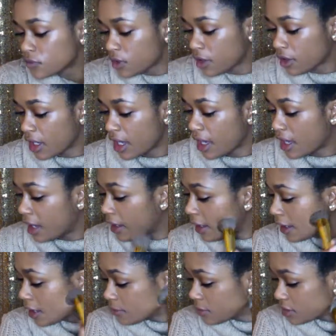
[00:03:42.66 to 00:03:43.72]
Okay,
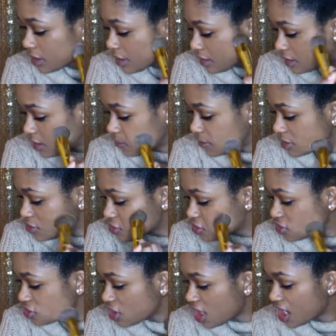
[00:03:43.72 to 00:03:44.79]
I am looking a little bit
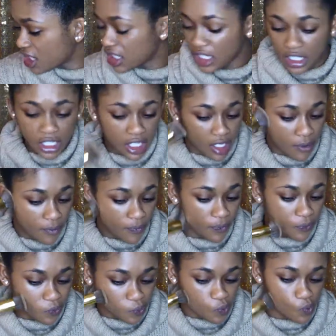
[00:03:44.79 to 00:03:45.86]
shiny. I'm
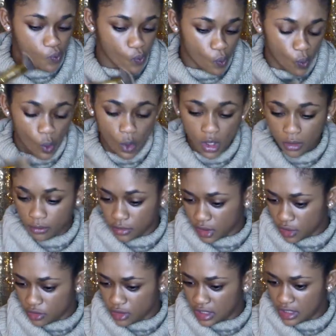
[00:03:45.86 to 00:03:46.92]

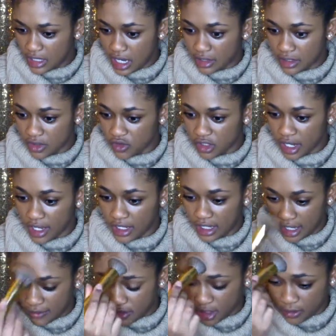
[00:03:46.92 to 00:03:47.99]
usually not this shiny
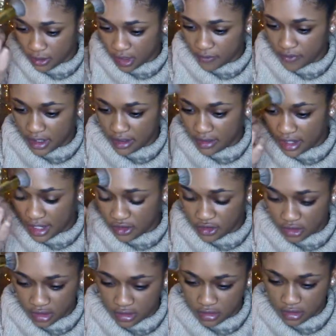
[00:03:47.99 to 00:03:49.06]
after I put on
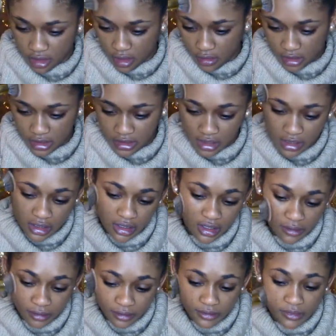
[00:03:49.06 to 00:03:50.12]
foundation, so this is
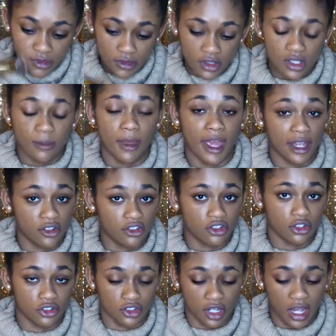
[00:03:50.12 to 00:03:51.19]
some
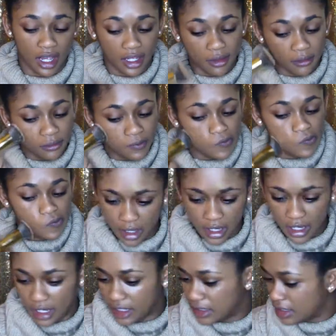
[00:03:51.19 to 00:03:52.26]
extra shine.
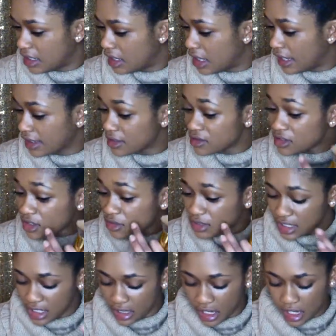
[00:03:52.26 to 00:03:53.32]
And uh, I can still
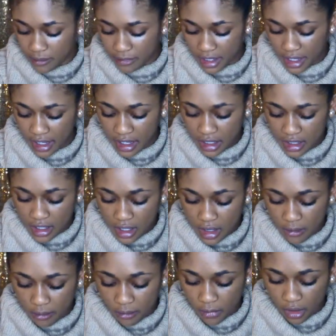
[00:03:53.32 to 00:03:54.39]
see a lot of my
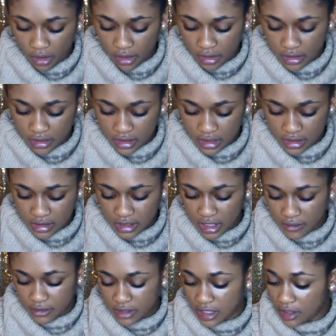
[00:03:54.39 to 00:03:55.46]
marks and
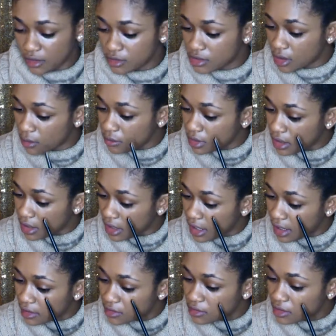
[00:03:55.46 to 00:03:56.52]
stuff still, so I'm gonna
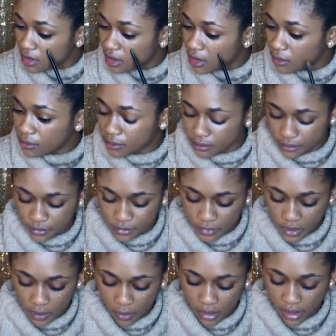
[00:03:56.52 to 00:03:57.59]
add some
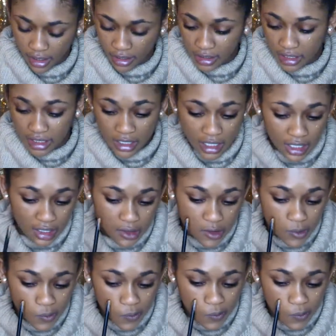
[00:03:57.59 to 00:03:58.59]
where I need it.